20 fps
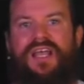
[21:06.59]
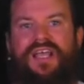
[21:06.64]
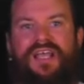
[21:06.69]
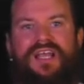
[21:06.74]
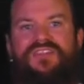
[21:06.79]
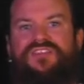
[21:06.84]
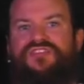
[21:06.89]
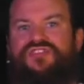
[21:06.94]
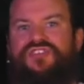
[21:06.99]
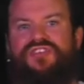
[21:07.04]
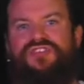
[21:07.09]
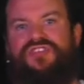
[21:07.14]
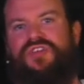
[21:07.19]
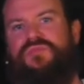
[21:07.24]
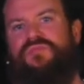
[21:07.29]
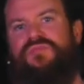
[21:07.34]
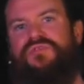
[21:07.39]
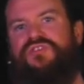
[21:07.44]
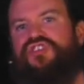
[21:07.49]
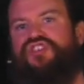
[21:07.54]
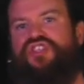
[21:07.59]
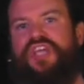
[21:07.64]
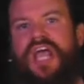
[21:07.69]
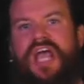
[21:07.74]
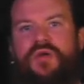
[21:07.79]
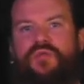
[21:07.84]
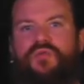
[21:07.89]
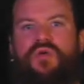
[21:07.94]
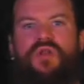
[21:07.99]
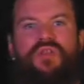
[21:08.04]
Like it isn't just some
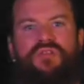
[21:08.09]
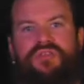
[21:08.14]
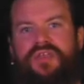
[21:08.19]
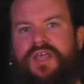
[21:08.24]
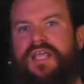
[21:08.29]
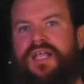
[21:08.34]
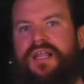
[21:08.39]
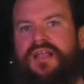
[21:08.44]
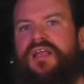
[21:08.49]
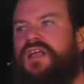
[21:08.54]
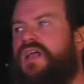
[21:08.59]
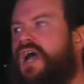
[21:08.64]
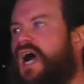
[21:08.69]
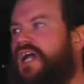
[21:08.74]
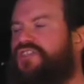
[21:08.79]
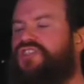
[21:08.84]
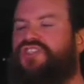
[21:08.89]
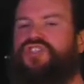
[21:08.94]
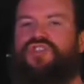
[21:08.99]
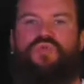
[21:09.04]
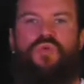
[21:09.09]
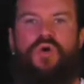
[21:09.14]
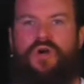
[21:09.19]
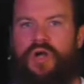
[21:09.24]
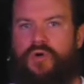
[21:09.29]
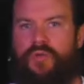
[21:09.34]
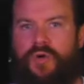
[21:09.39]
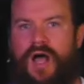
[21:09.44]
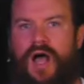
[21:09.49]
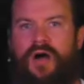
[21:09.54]
general thing that's
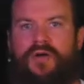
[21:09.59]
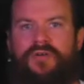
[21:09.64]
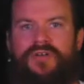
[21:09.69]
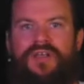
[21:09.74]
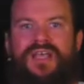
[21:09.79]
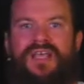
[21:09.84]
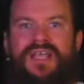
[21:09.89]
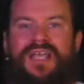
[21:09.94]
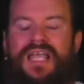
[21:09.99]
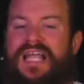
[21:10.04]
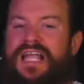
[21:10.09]
swung around.